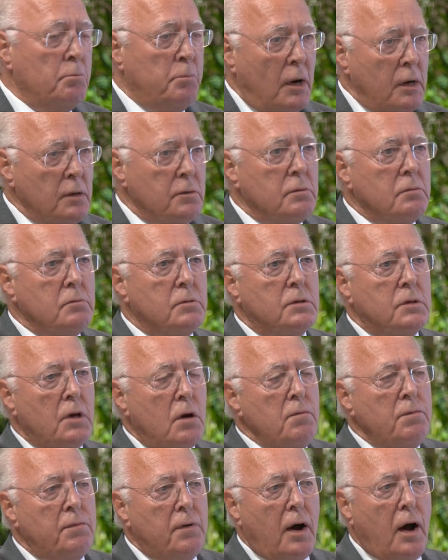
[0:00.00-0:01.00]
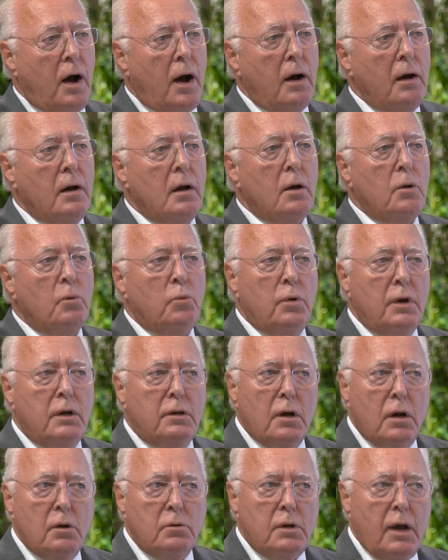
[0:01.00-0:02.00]
But so far, we
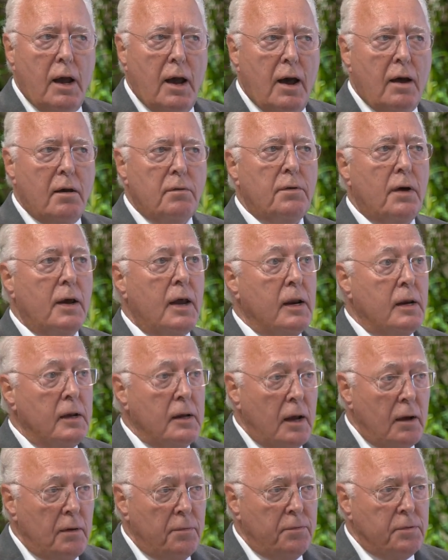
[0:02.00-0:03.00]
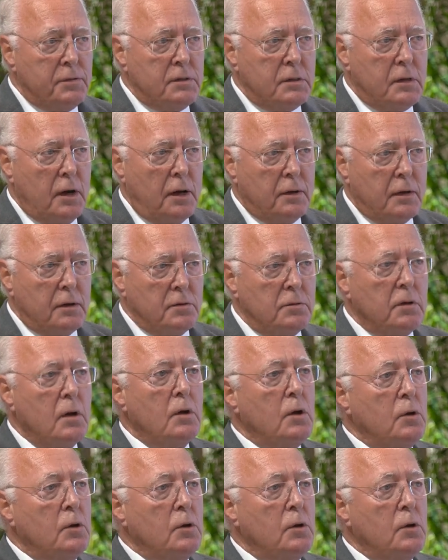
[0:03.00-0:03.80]
don't have enough studies.